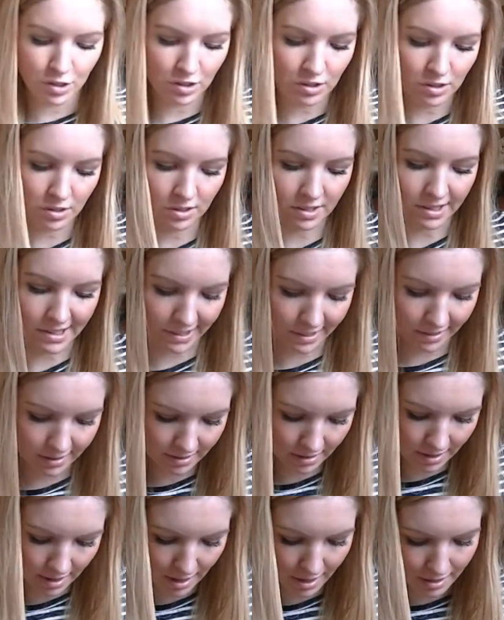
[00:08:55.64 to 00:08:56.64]
just
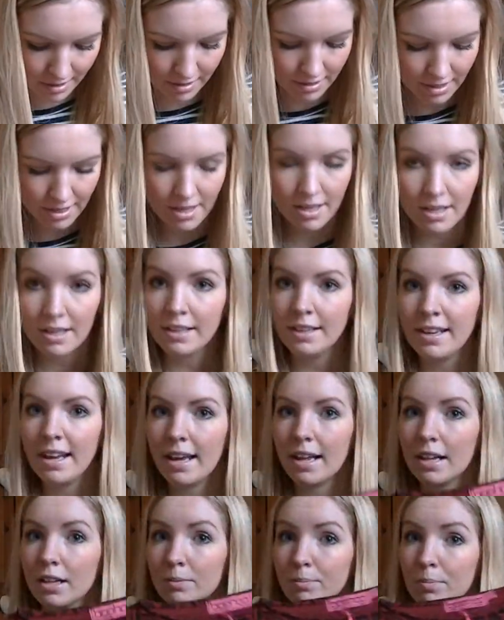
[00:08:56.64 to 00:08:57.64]
nice. And yeah,
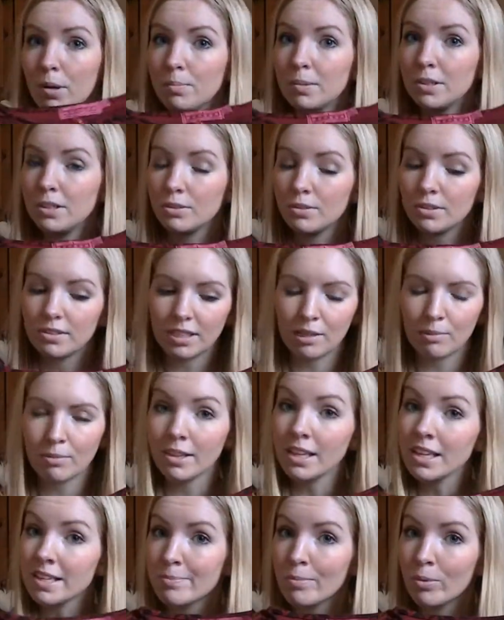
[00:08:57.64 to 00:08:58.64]
I'll probably do the same with
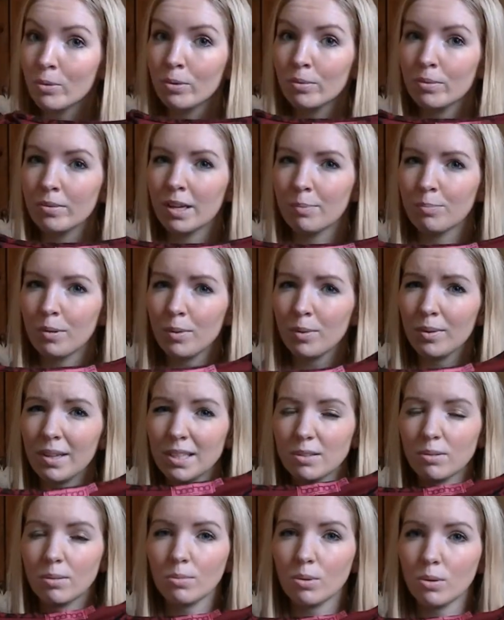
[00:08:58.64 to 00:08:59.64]
this more. I'll probably wear
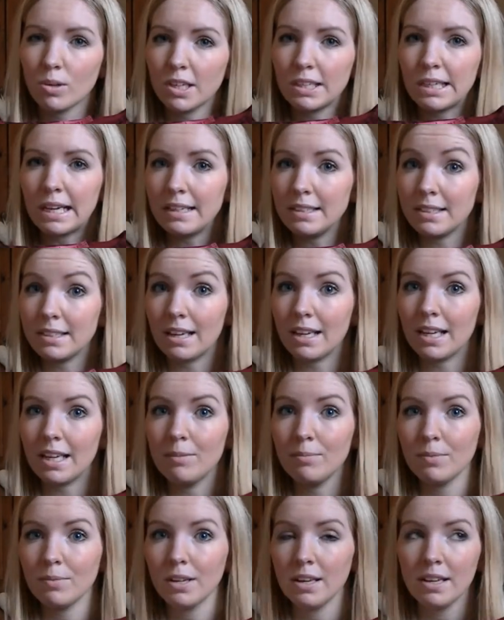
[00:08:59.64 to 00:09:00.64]
this one more on a
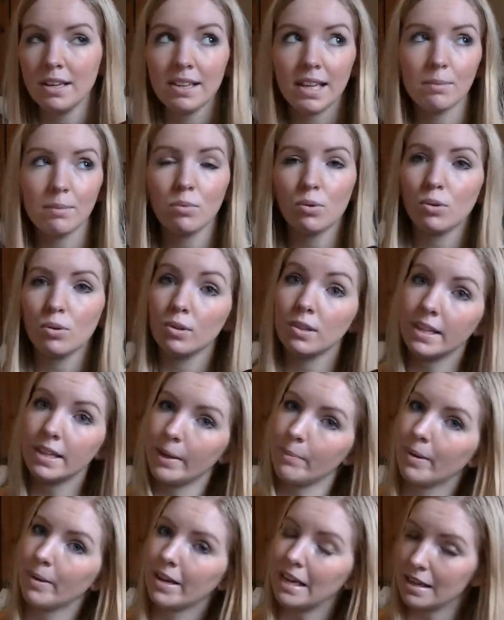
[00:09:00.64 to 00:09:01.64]
nighttime, like more
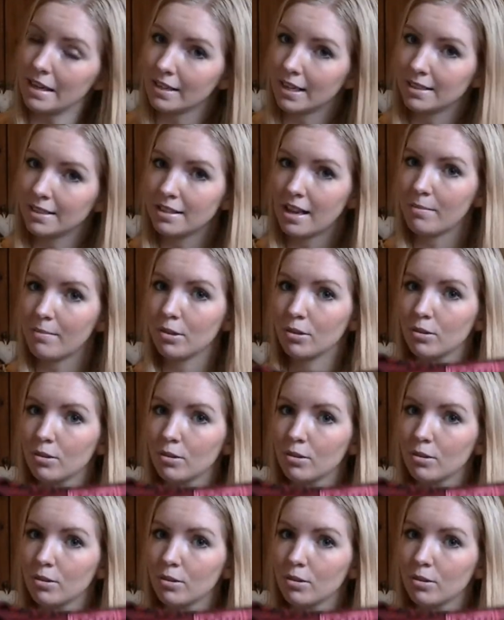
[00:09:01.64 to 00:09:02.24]
laid-back nighttime